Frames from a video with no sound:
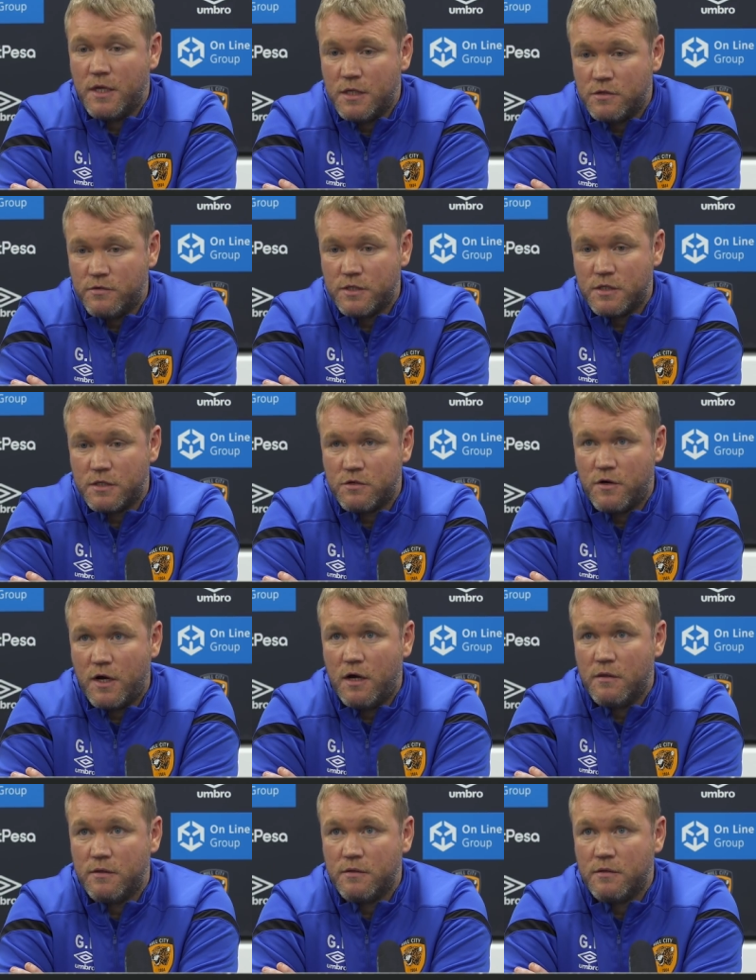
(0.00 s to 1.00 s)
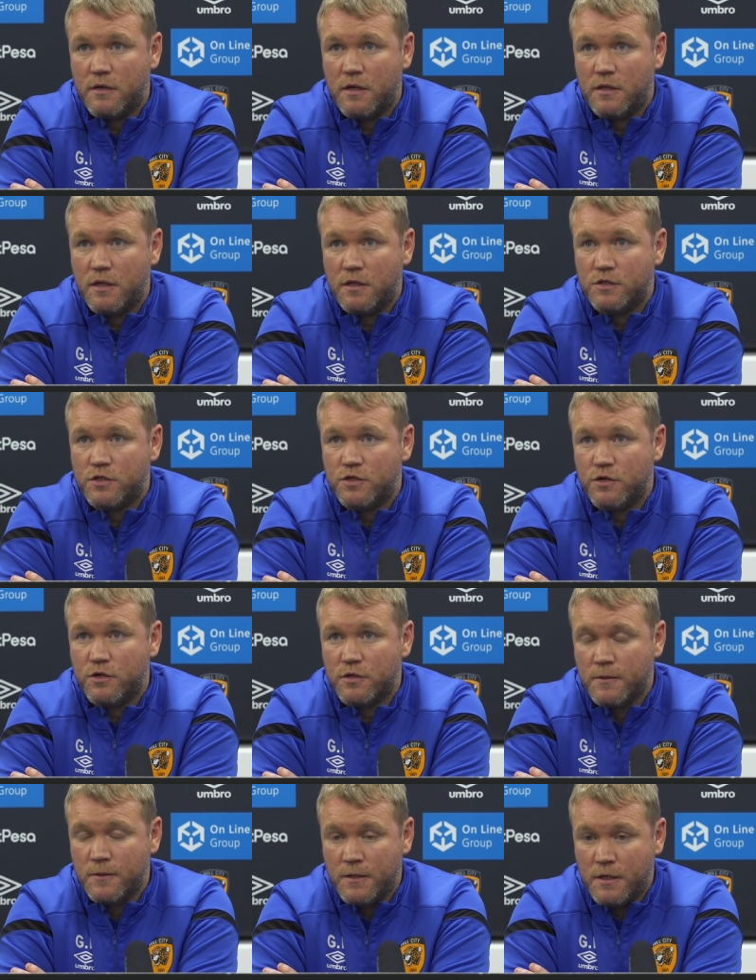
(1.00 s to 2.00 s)
the injuries to Terrell and
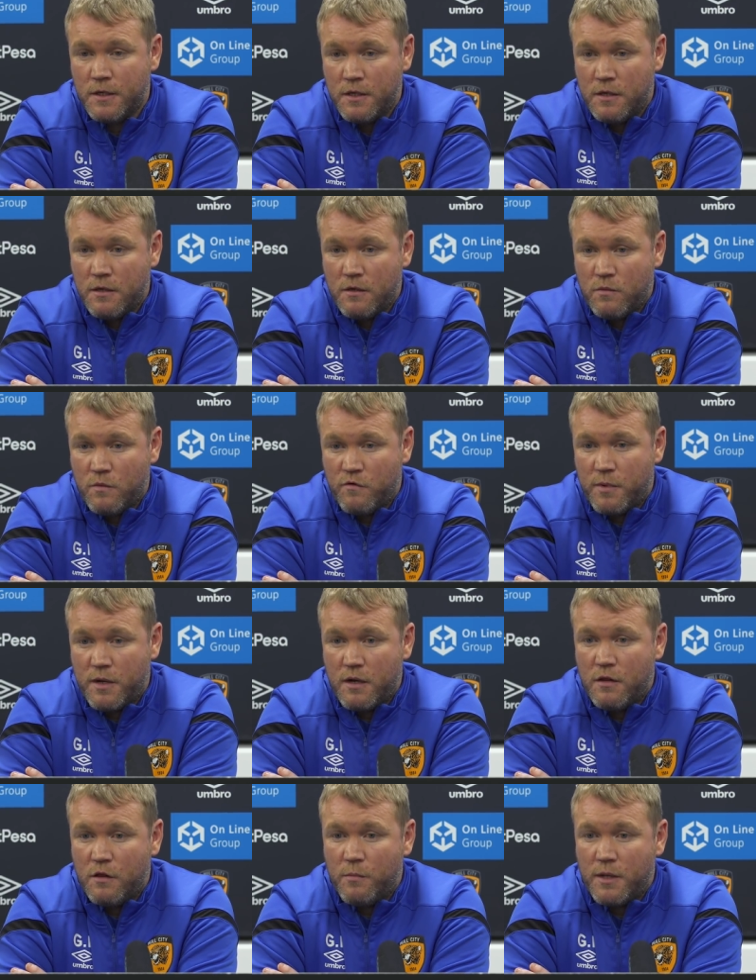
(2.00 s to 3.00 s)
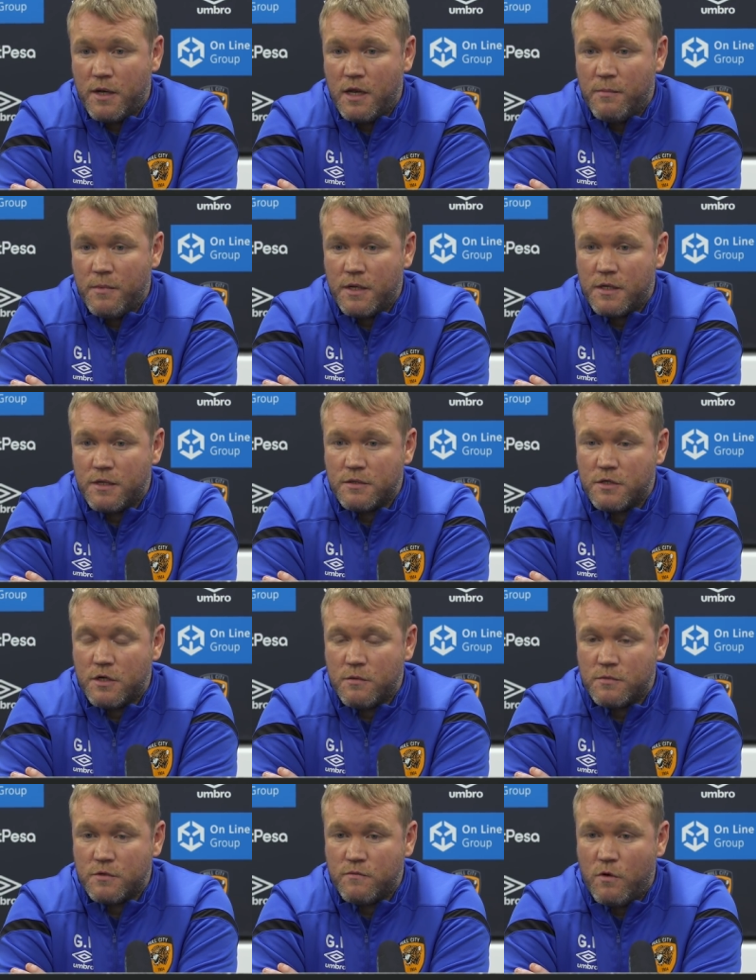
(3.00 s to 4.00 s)
Stewart, we've been a little bit limited in
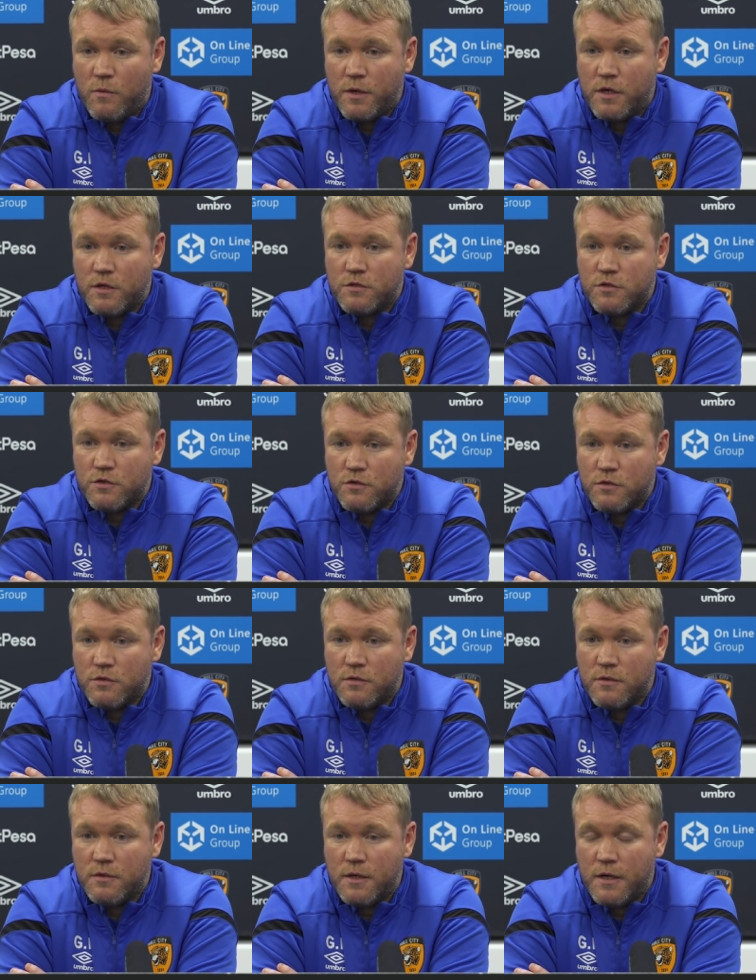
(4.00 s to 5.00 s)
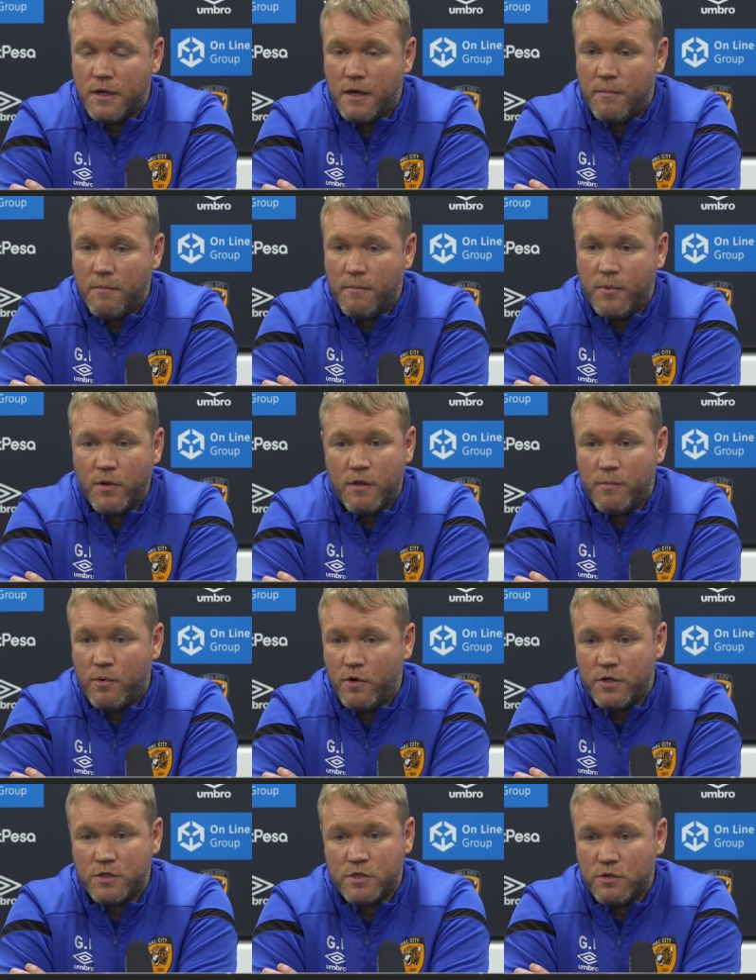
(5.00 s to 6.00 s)
terms of what we could do, but the
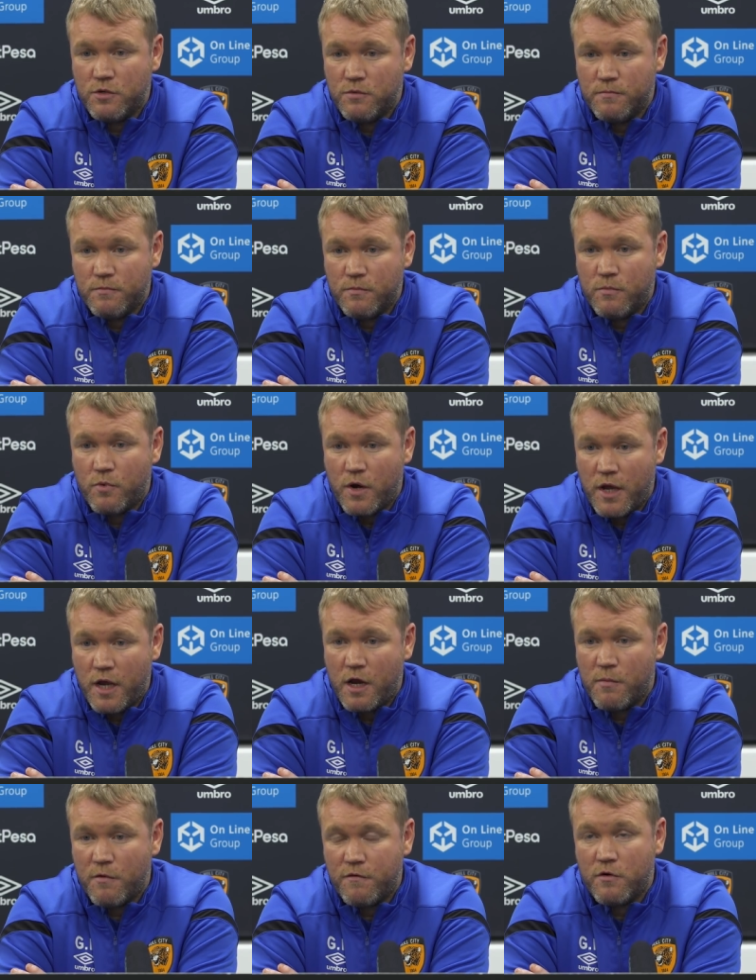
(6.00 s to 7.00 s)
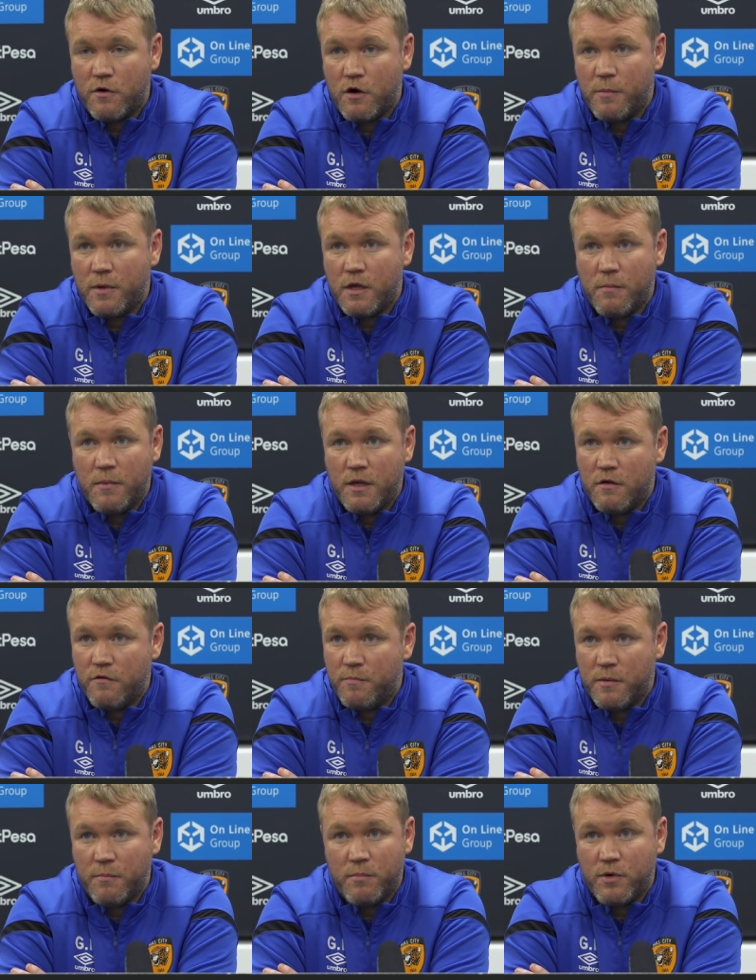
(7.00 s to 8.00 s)
boys who were here before Herbie came in
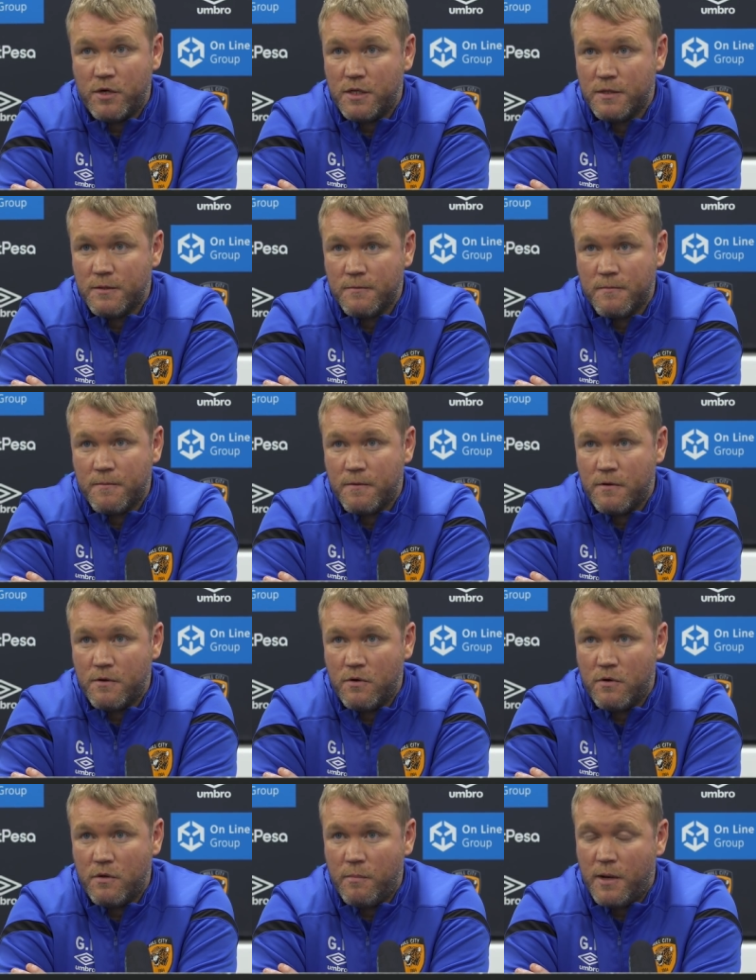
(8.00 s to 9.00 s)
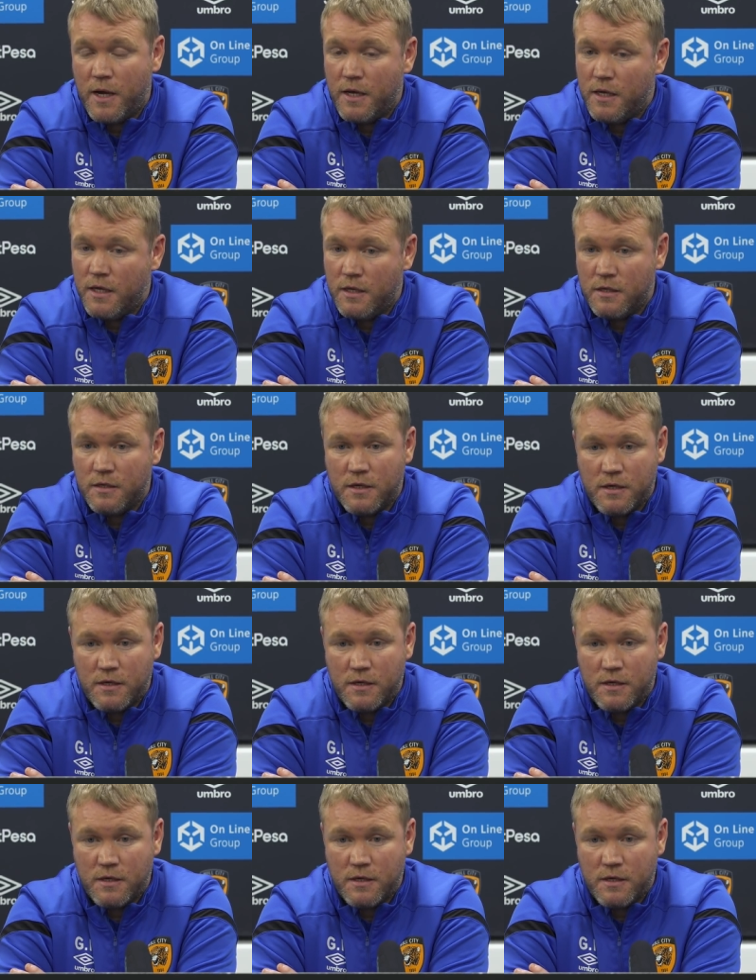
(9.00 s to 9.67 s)
have been brilliant. You know, the Batty,